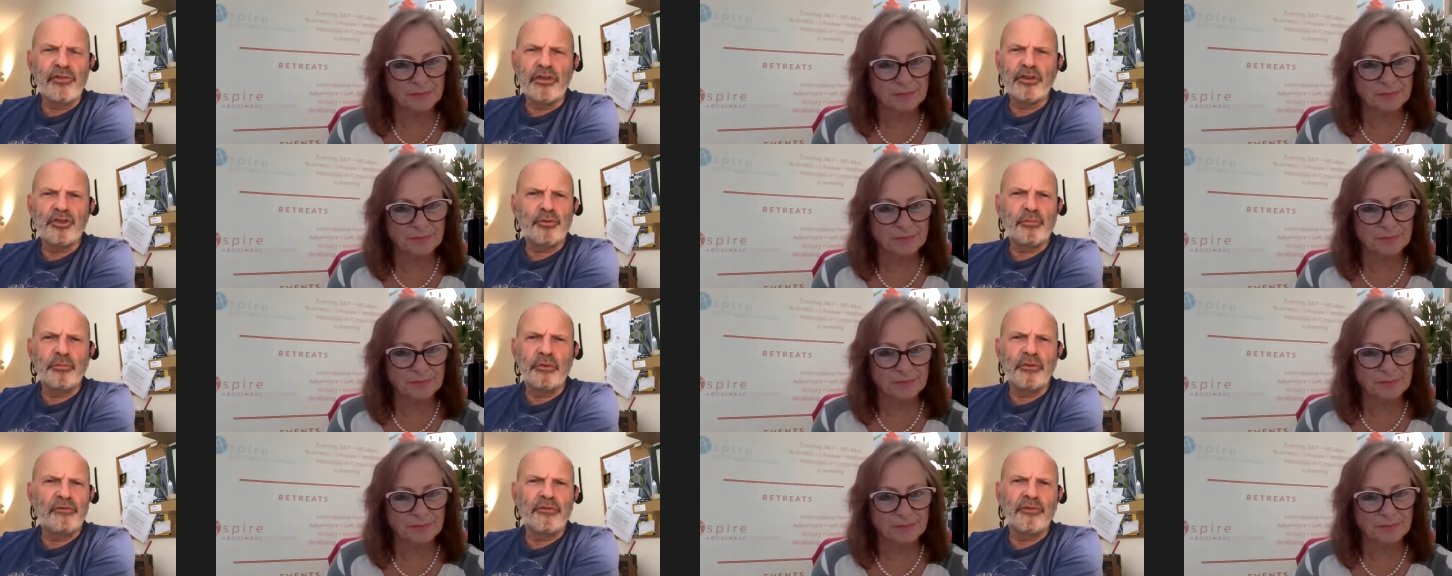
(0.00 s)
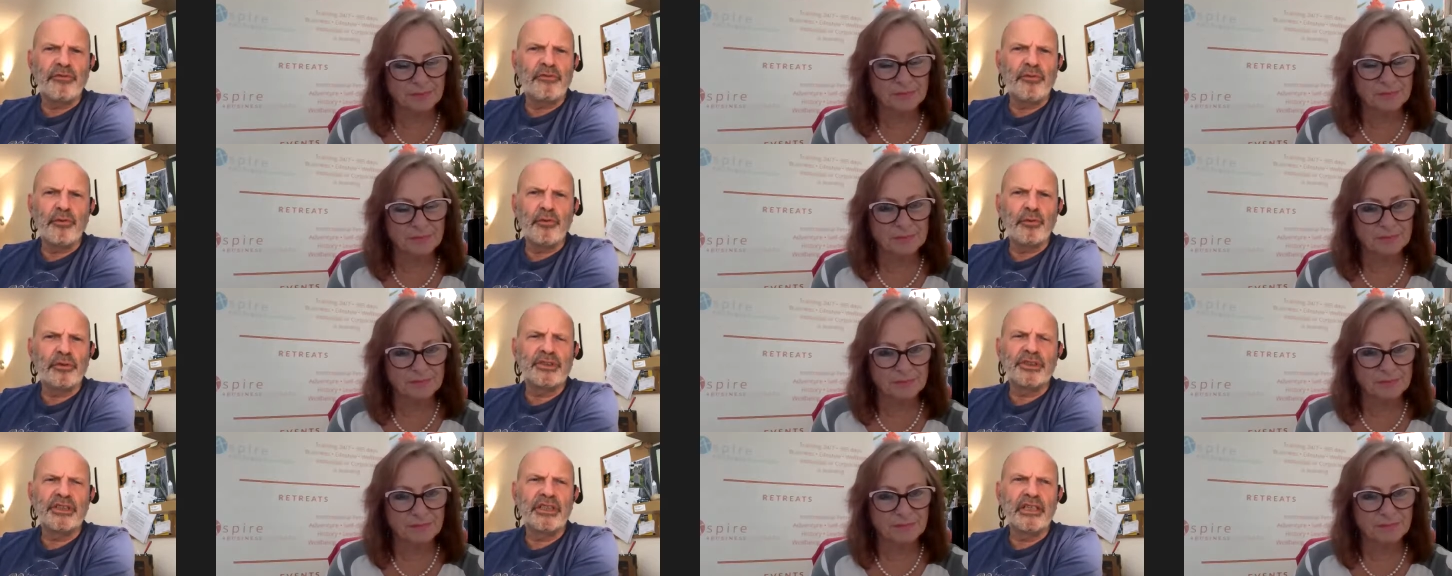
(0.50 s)
Speaker 1: Richmond for
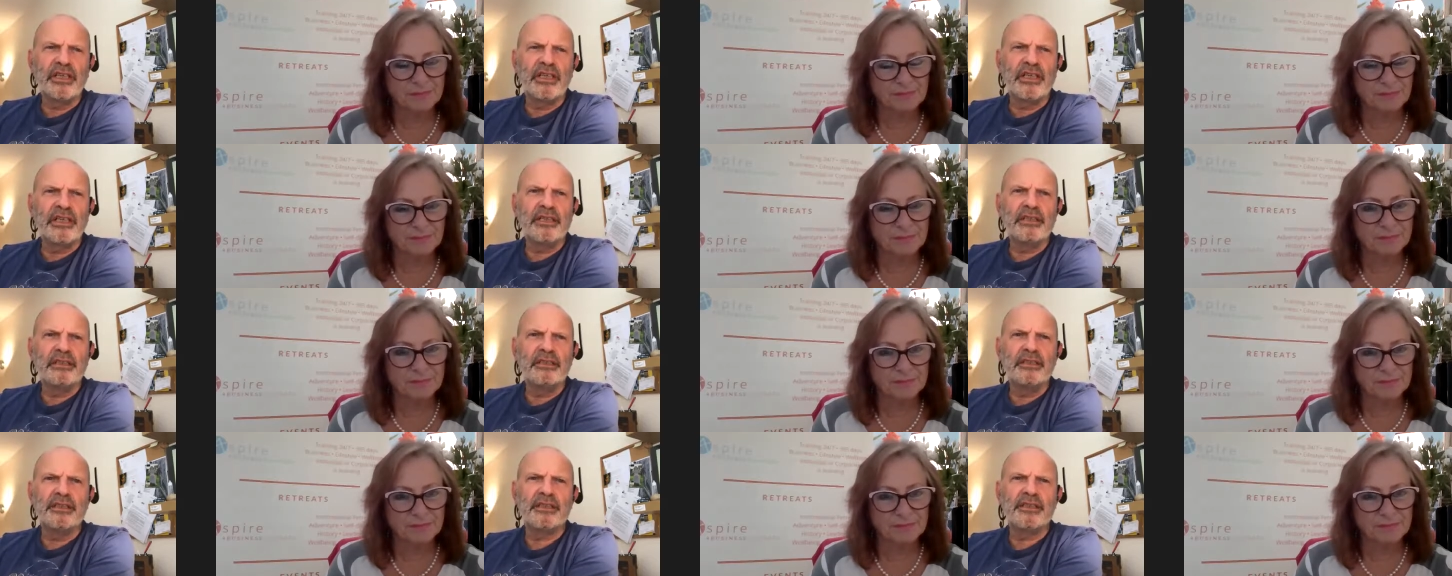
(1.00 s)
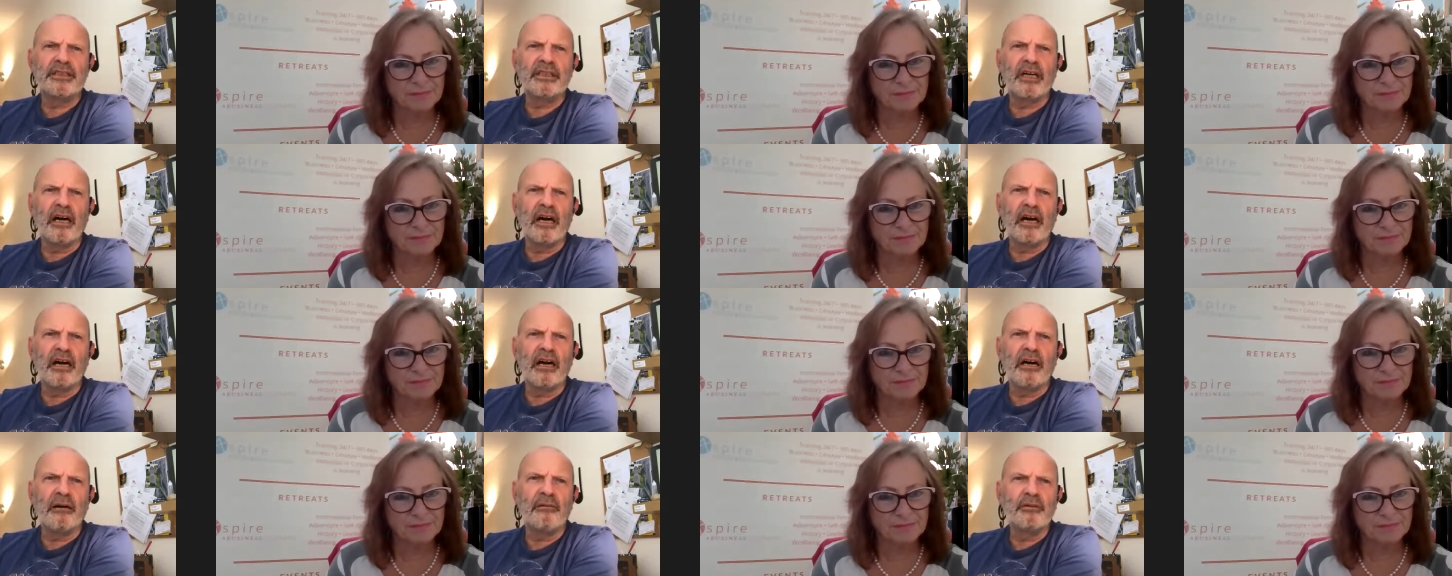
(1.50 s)
40
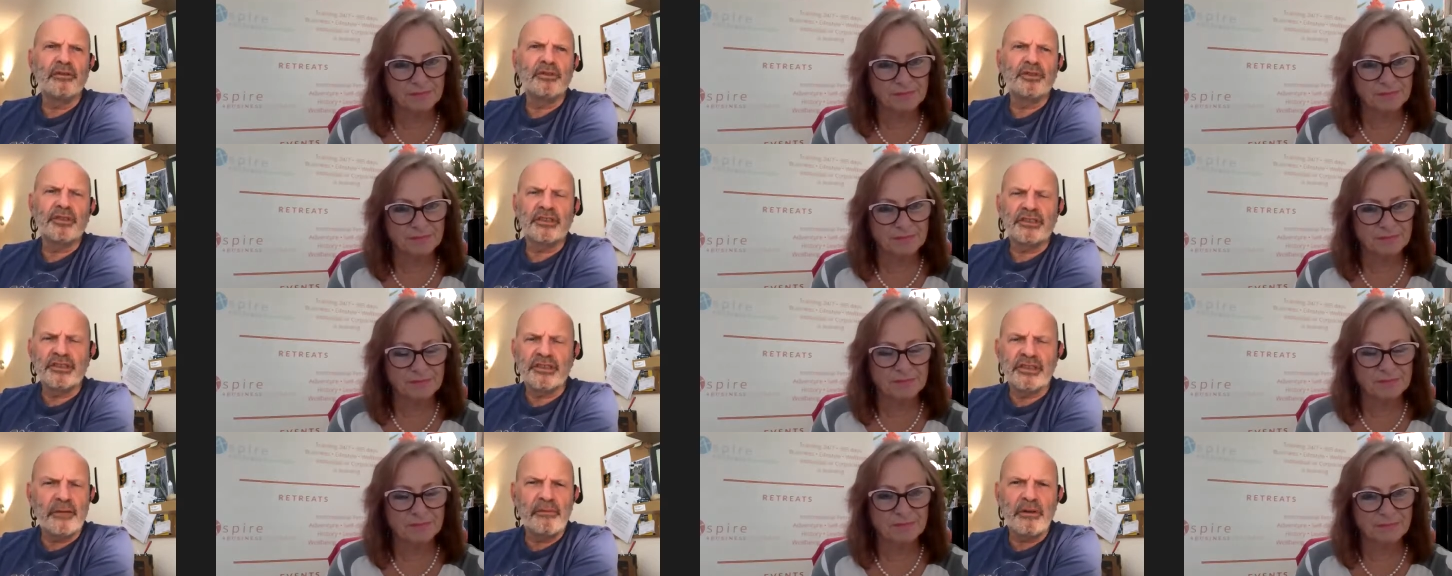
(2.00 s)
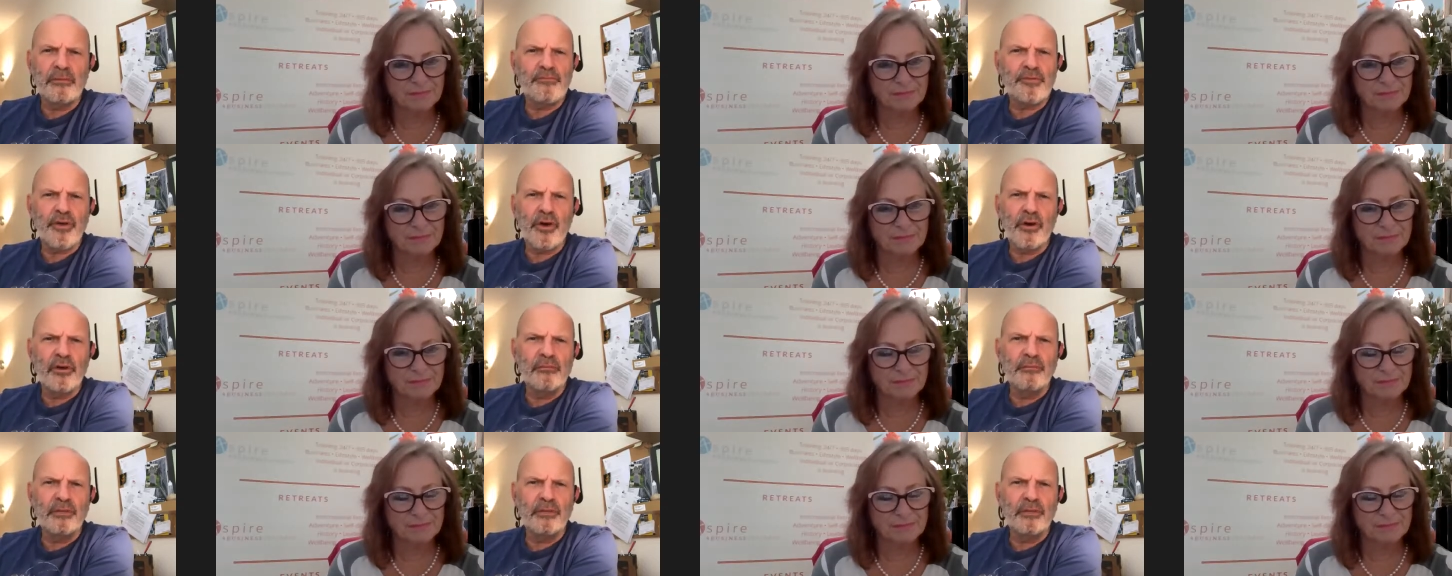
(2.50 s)
years. I was a semi pro